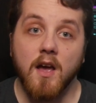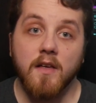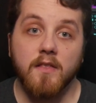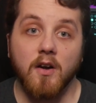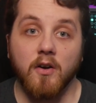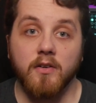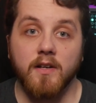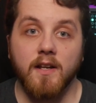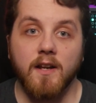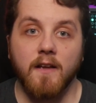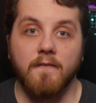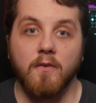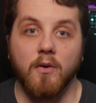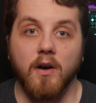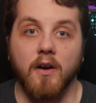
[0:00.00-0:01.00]
The
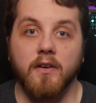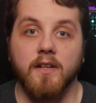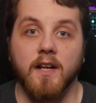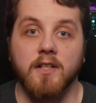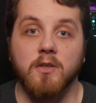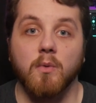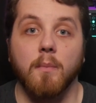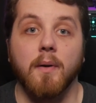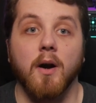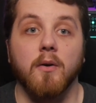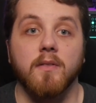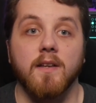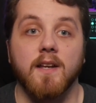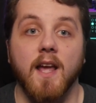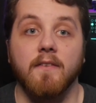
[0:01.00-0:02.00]
RDNA 4 architecture will
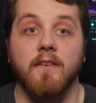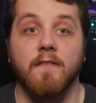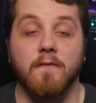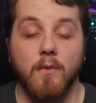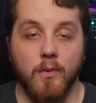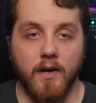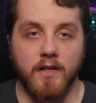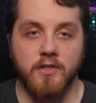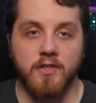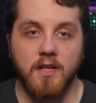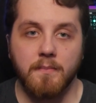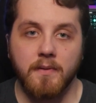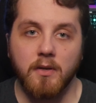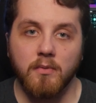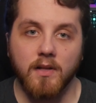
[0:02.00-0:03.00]
power the Navi
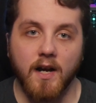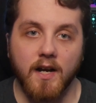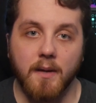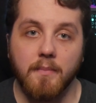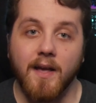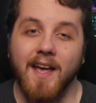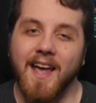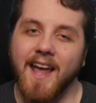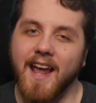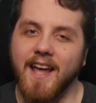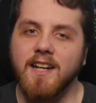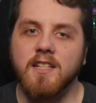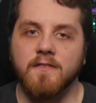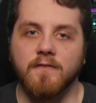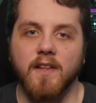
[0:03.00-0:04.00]
4X GPU lineup
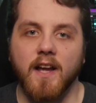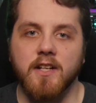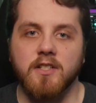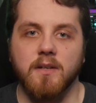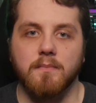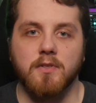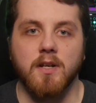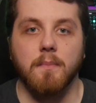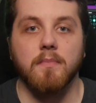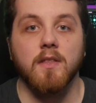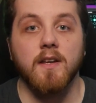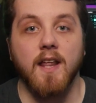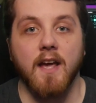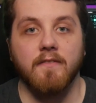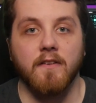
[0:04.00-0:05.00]
and its flagship chip,
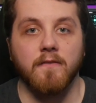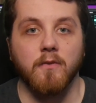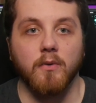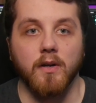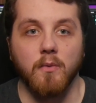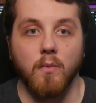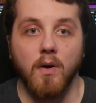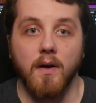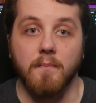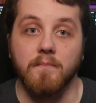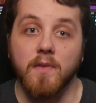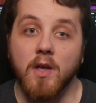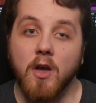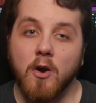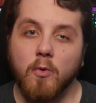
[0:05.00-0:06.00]
the Navi 41,
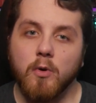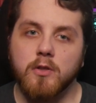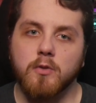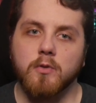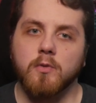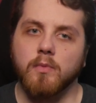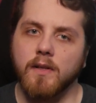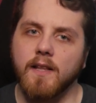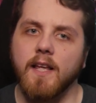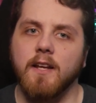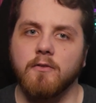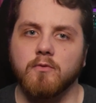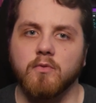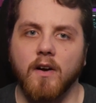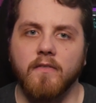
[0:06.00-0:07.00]
which was
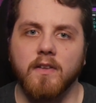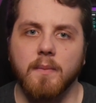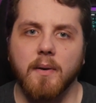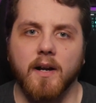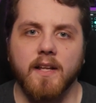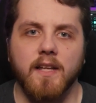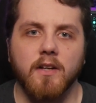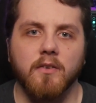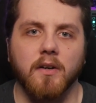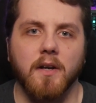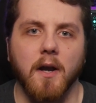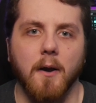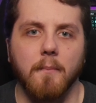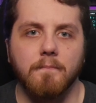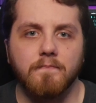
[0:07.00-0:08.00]
leaked roughly about a year
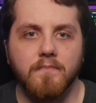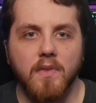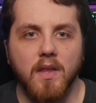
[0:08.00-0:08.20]
ago.